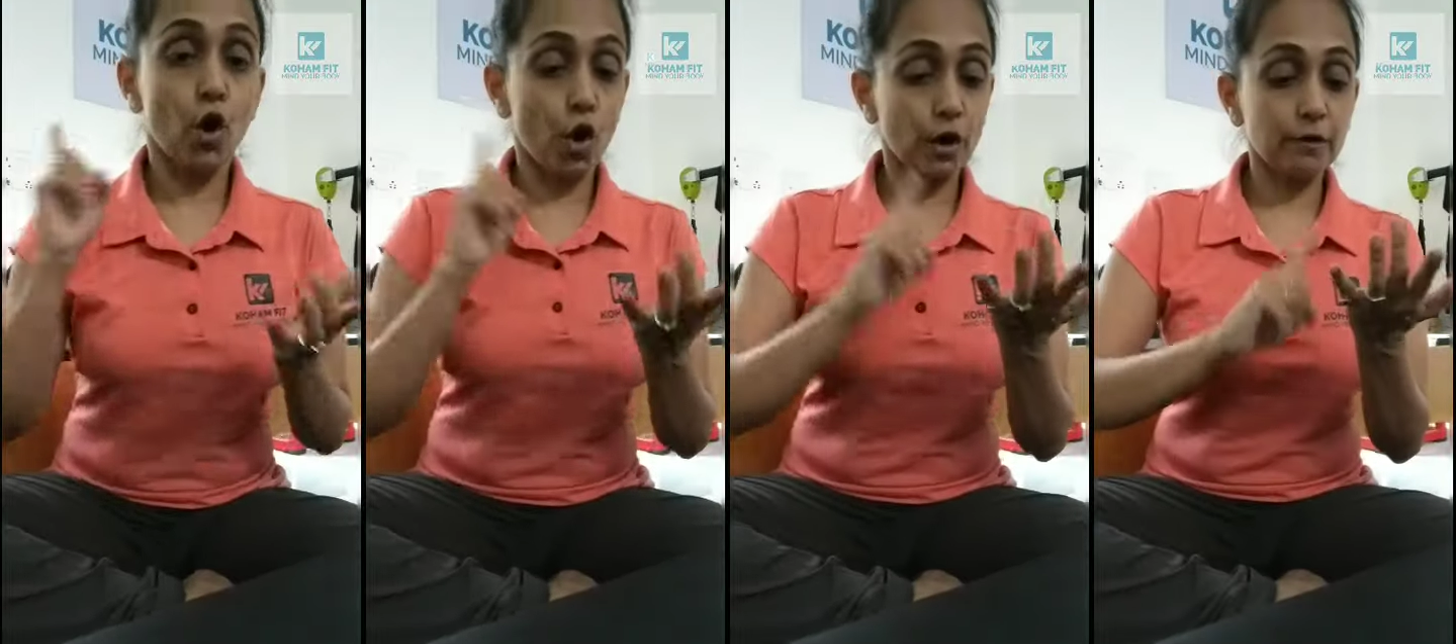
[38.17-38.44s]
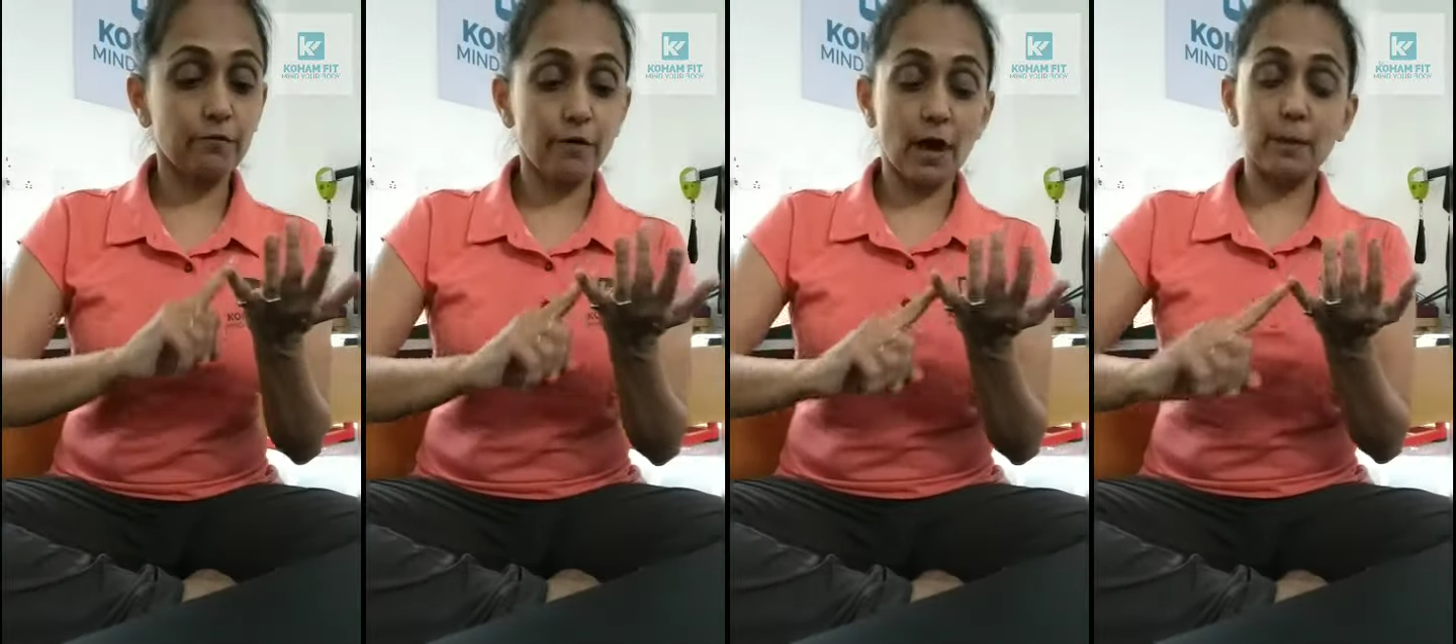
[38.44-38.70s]

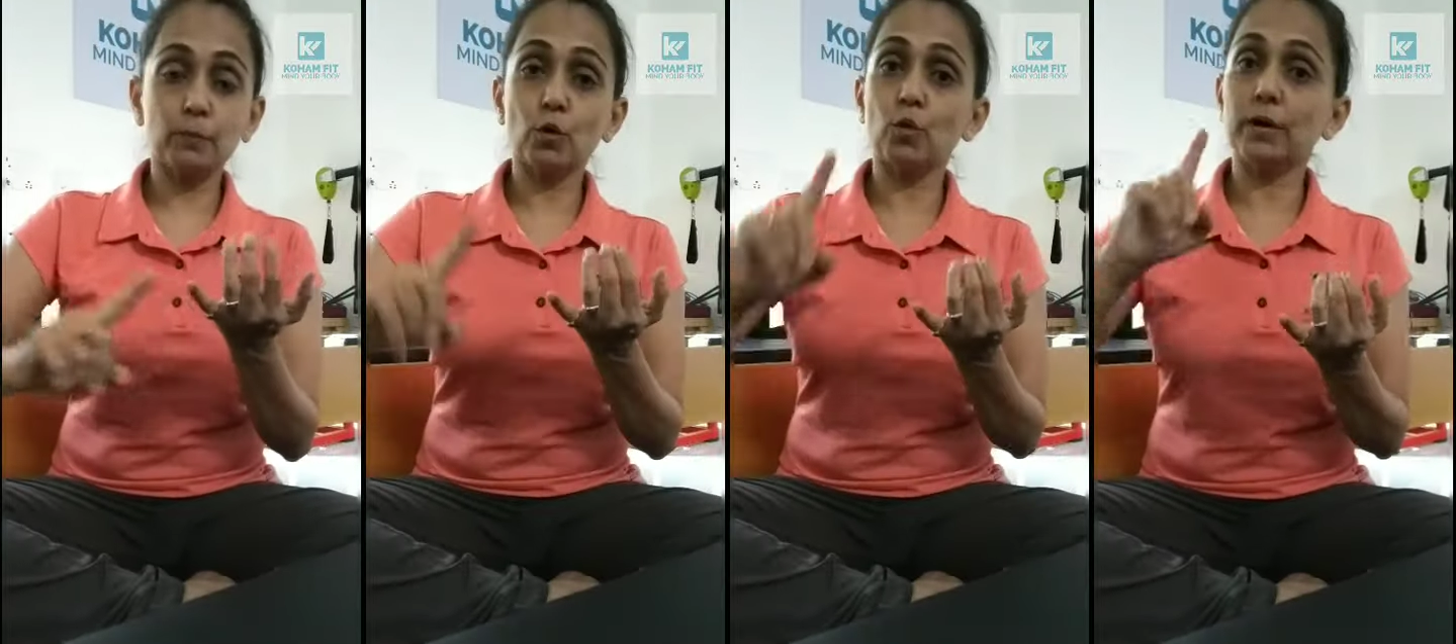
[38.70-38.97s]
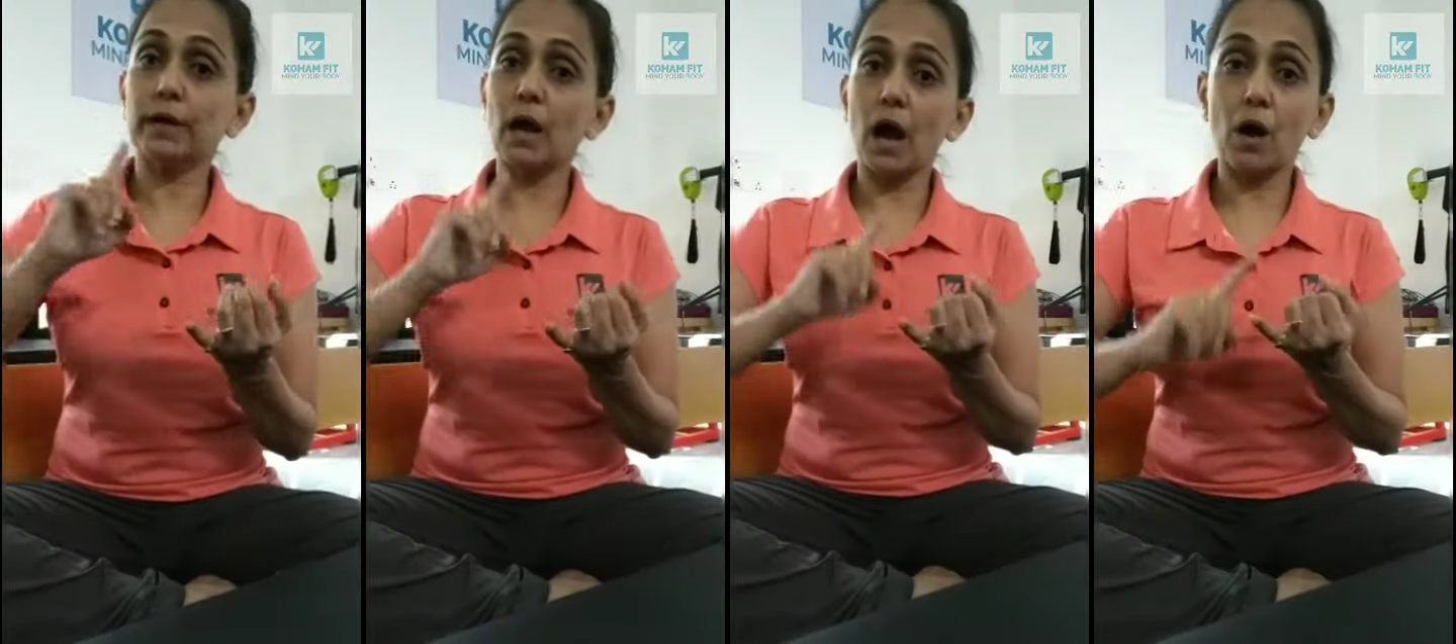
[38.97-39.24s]
or if I am
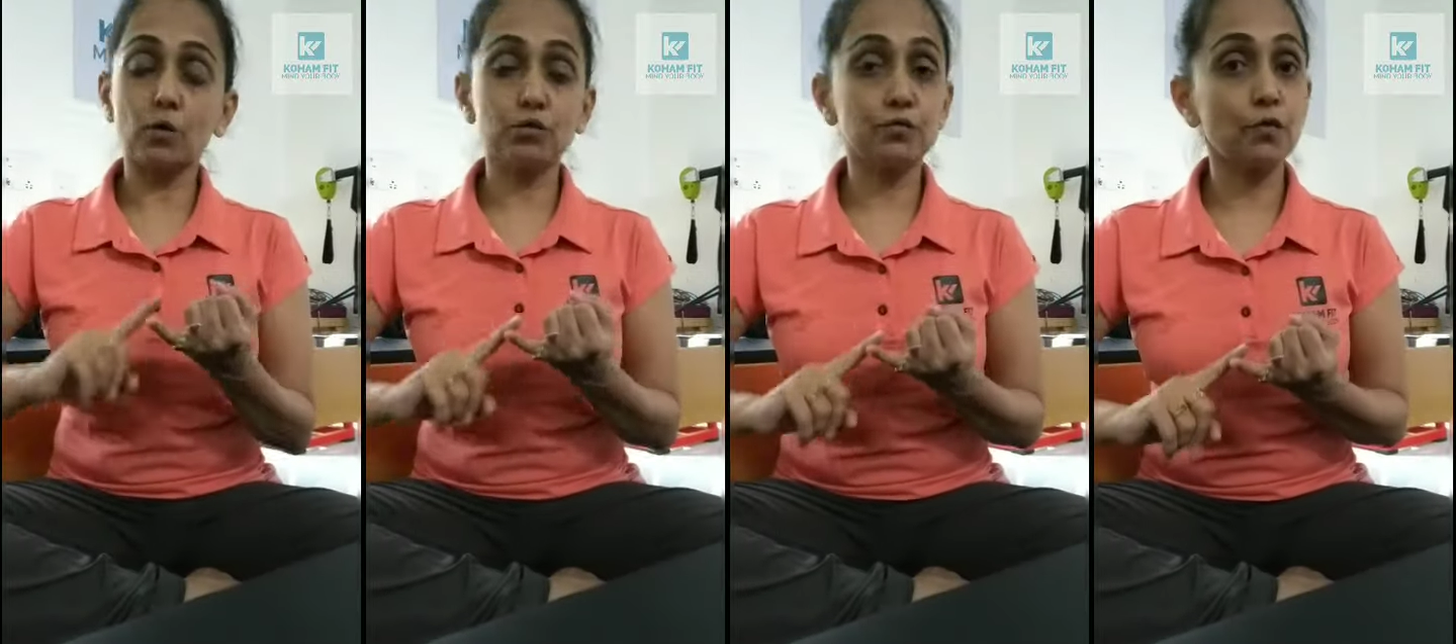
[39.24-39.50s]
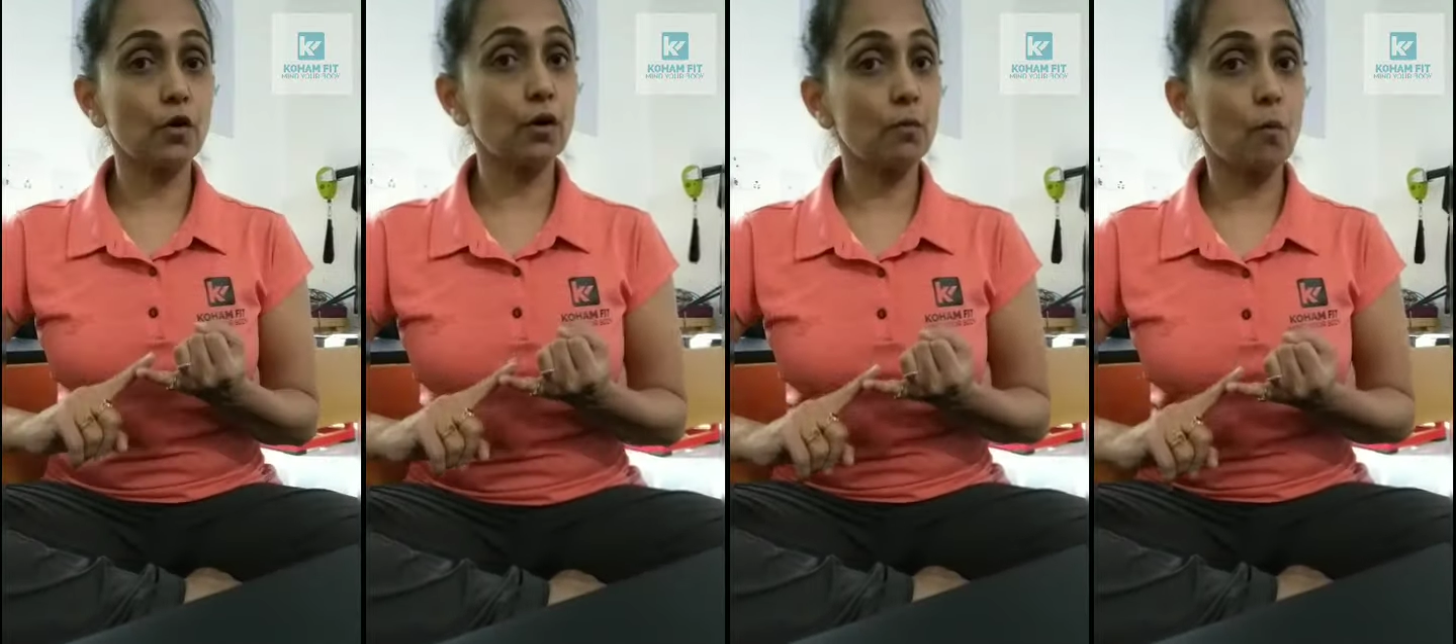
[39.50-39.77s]
going
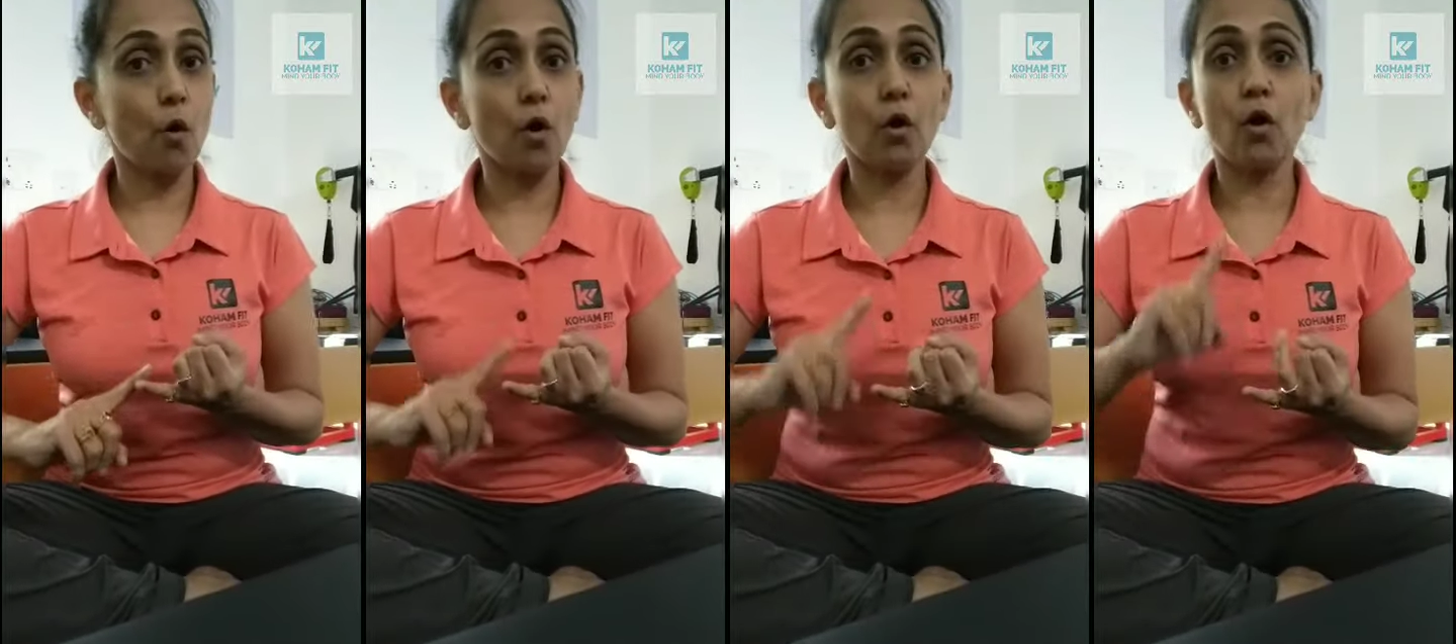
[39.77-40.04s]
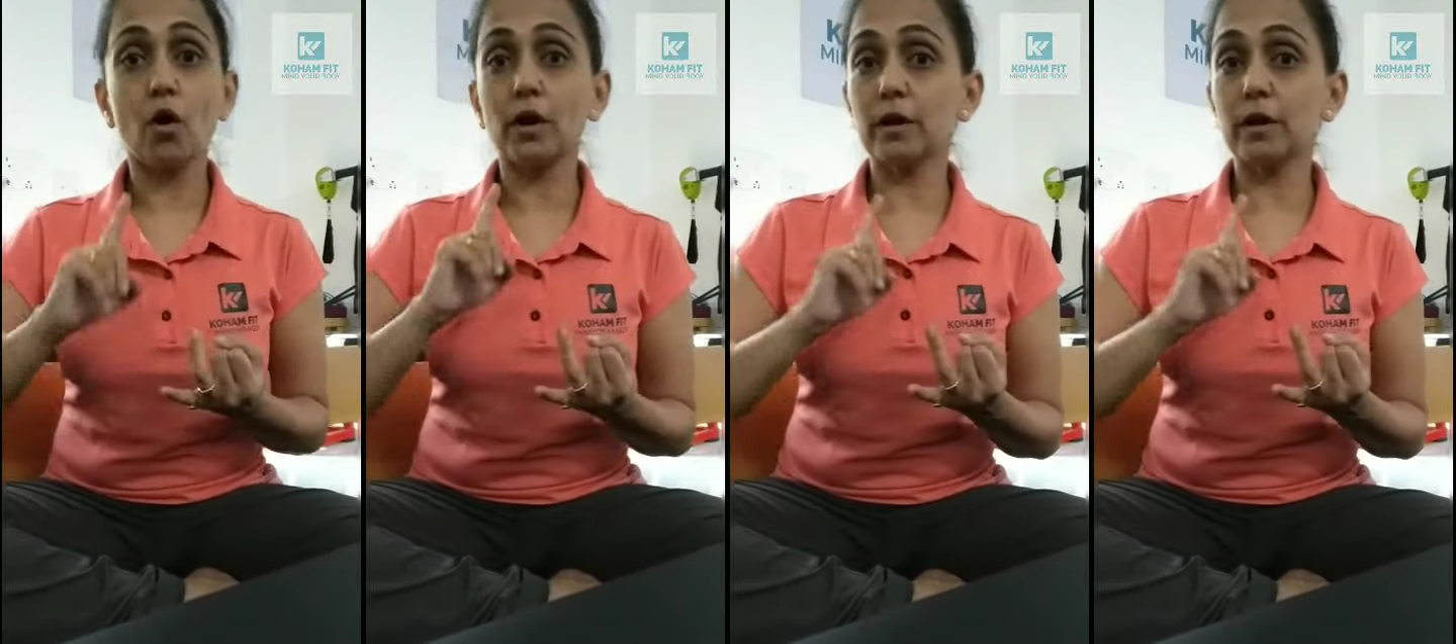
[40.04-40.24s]
out for a walk,